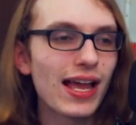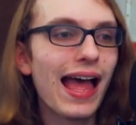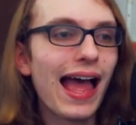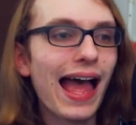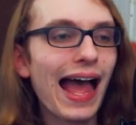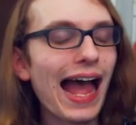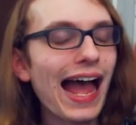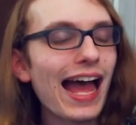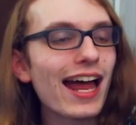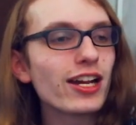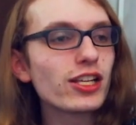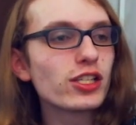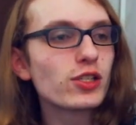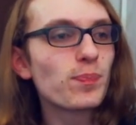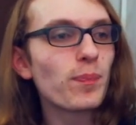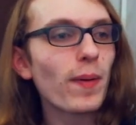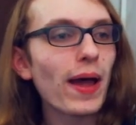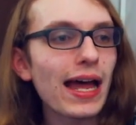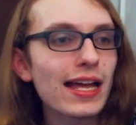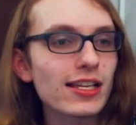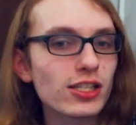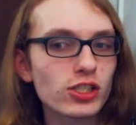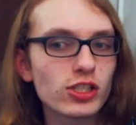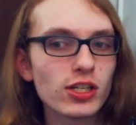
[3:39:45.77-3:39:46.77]
At his
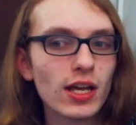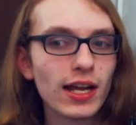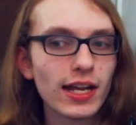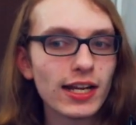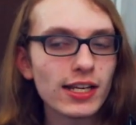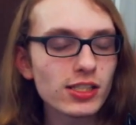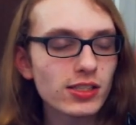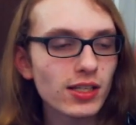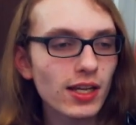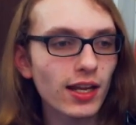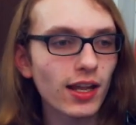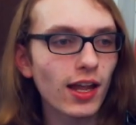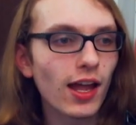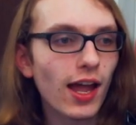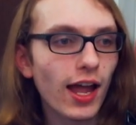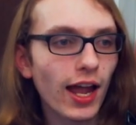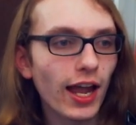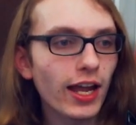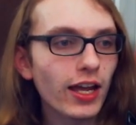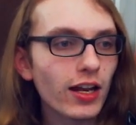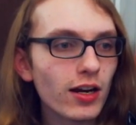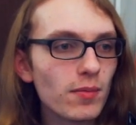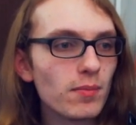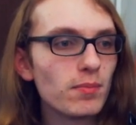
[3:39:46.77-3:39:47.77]
best, he's like
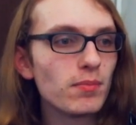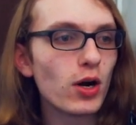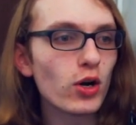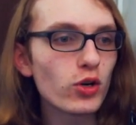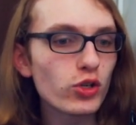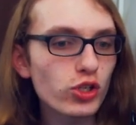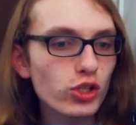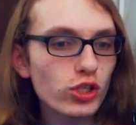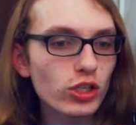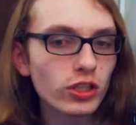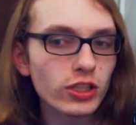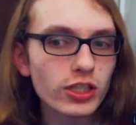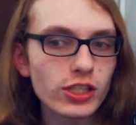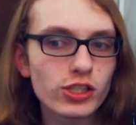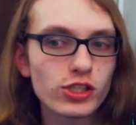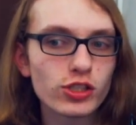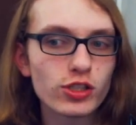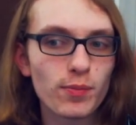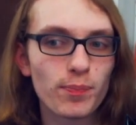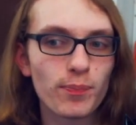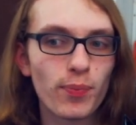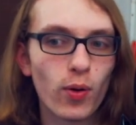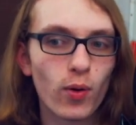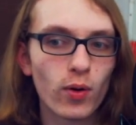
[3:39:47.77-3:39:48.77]
an emotionally
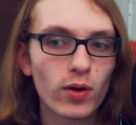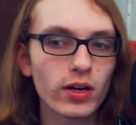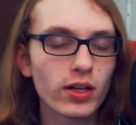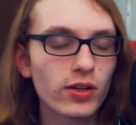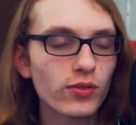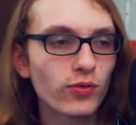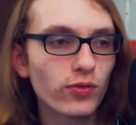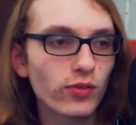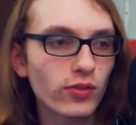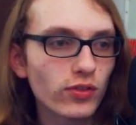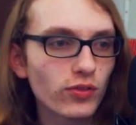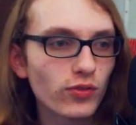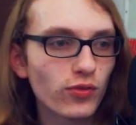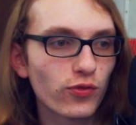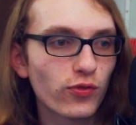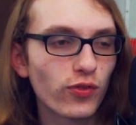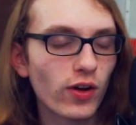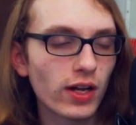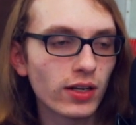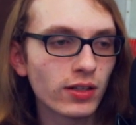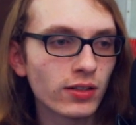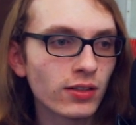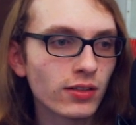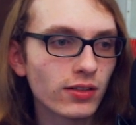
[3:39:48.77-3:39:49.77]
supportive,
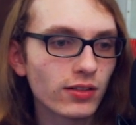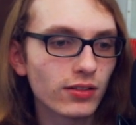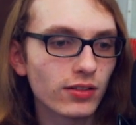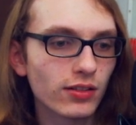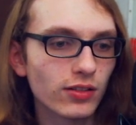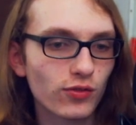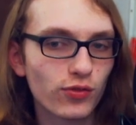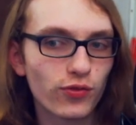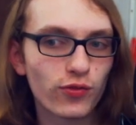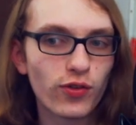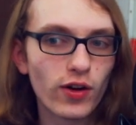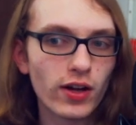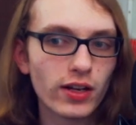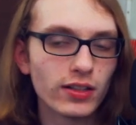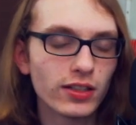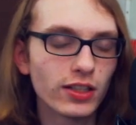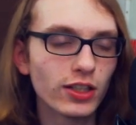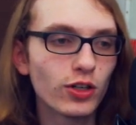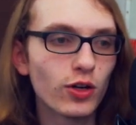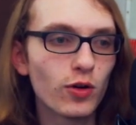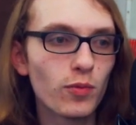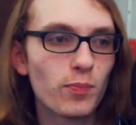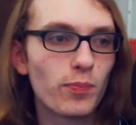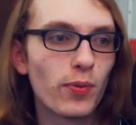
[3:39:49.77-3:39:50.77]
fun
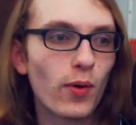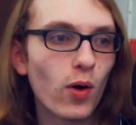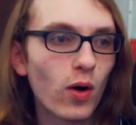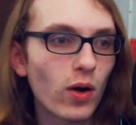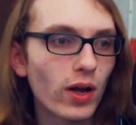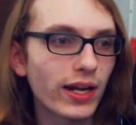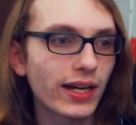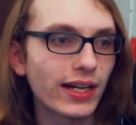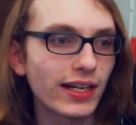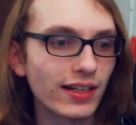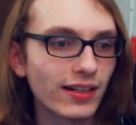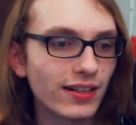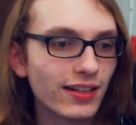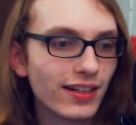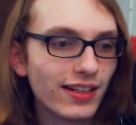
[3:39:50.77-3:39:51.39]
little boy.